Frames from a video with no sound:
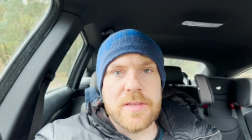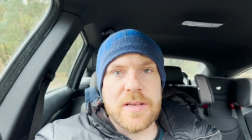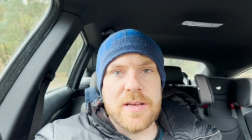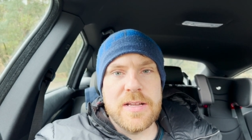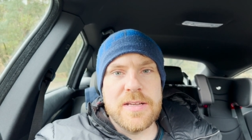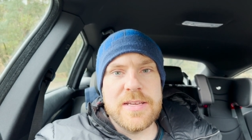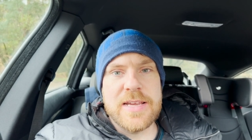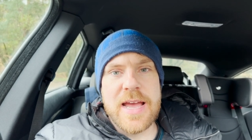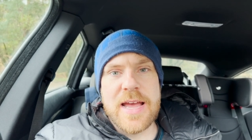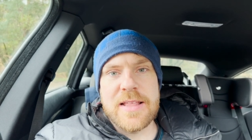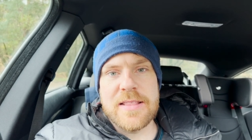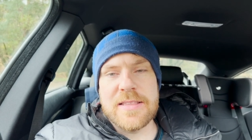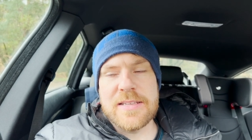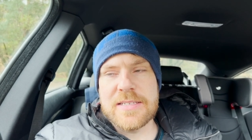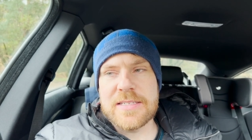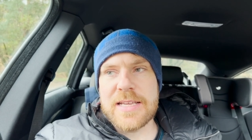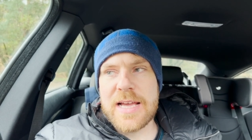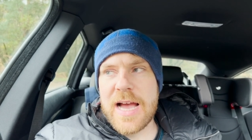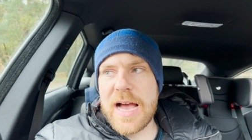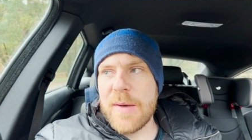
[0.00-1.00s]
and yeah the
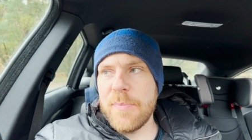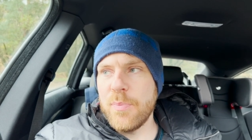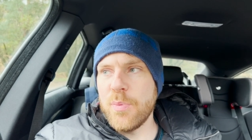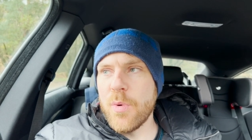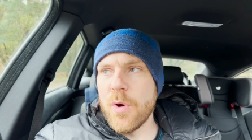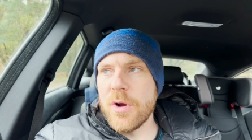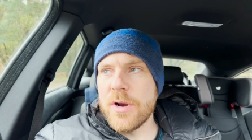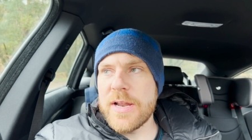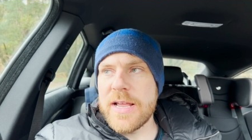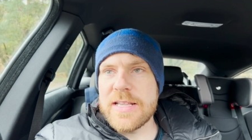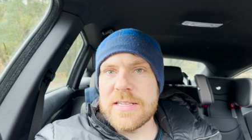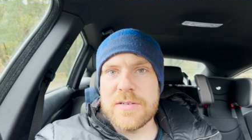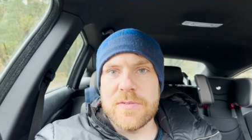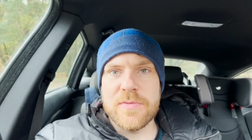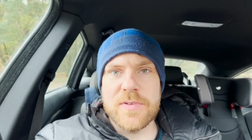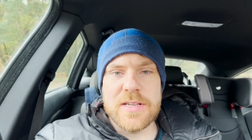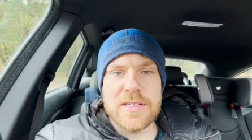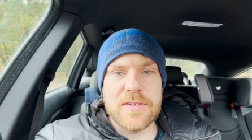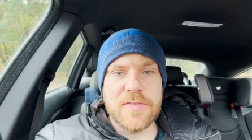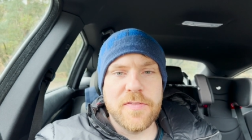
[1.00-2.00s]
scarp one is a
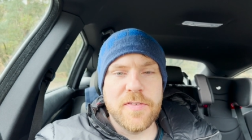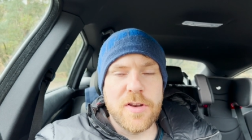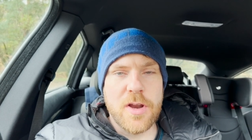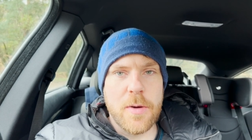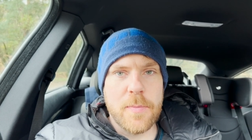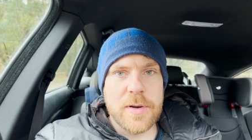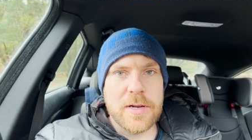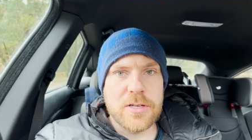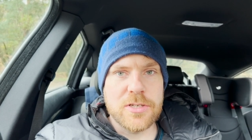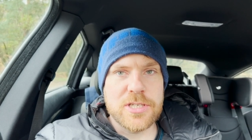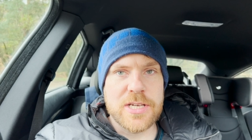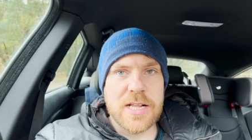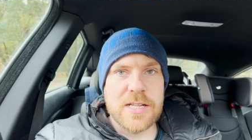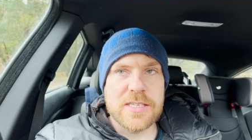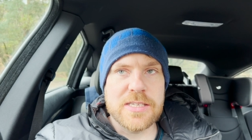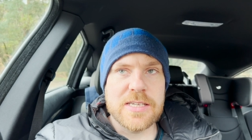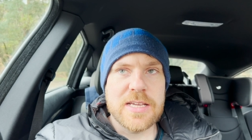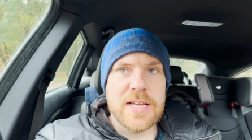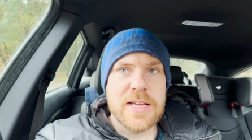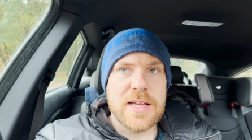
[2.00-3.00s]
it's a phenomenal
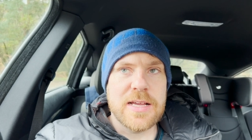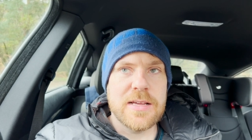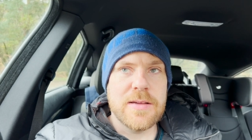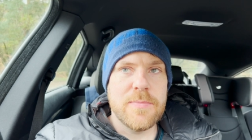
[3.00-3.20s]
shelter